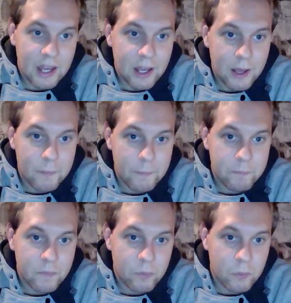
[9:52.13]

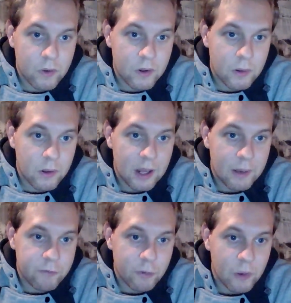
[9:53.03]

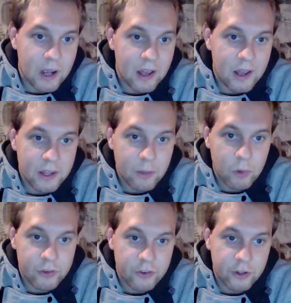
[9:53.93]
From where
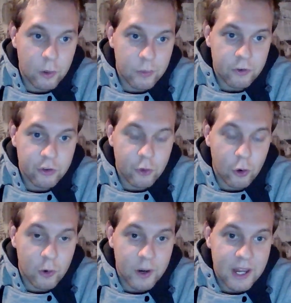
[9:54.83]
he wanted to go with the
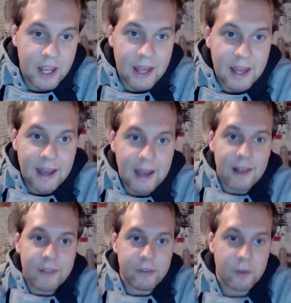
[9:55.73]
story,
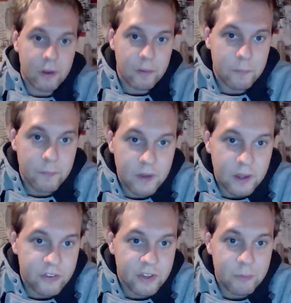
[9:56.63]
and
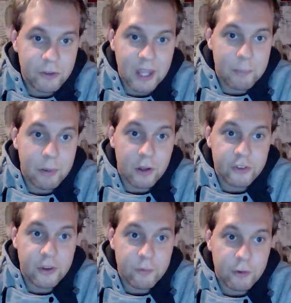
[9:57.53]
it seemed to get
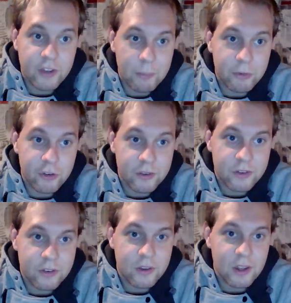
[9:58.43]
positive
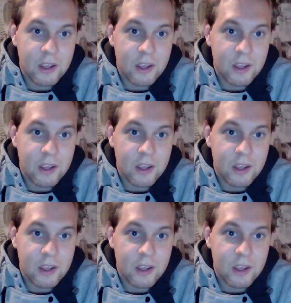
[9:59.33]
reception.